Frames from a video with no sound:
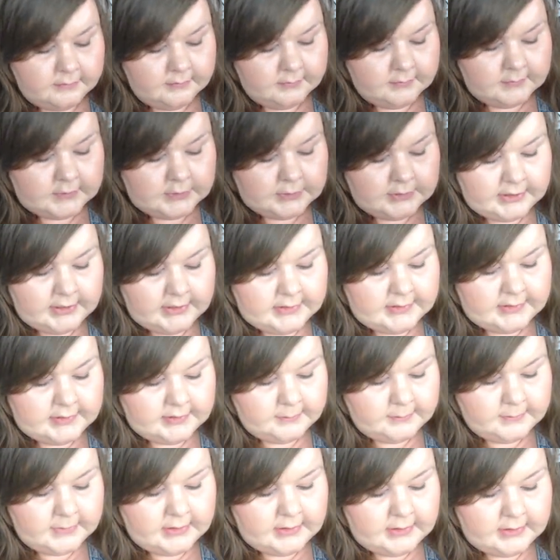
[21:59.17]
So I ended up
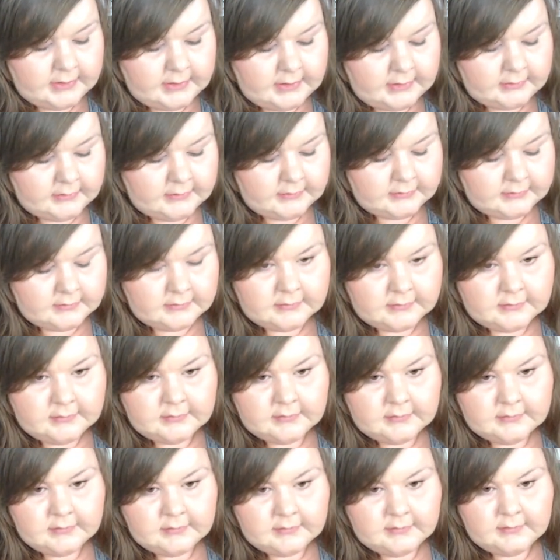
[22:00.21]
making
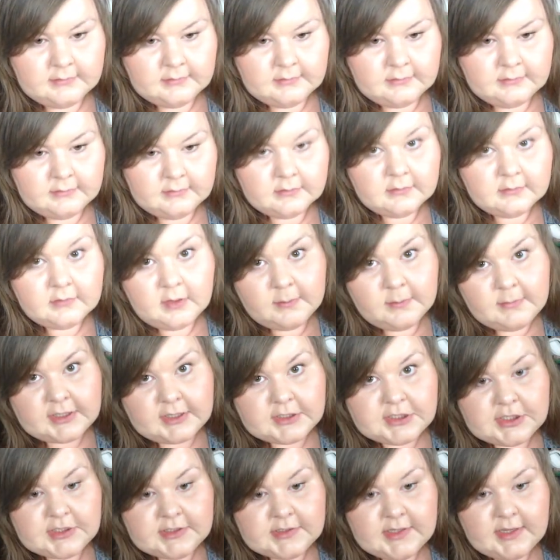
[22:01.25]
a
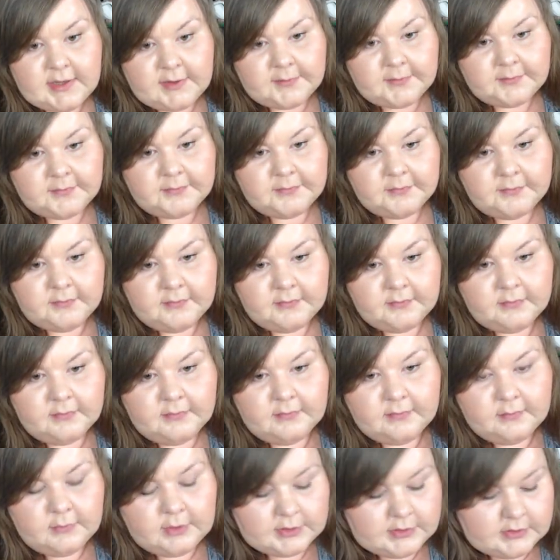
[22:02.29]
matching set,
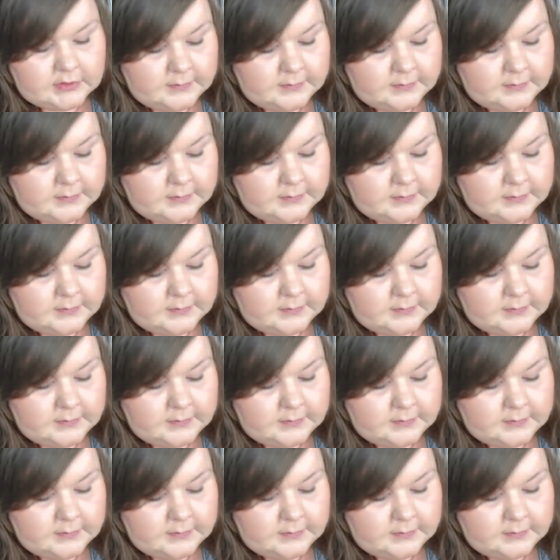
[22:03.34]
which is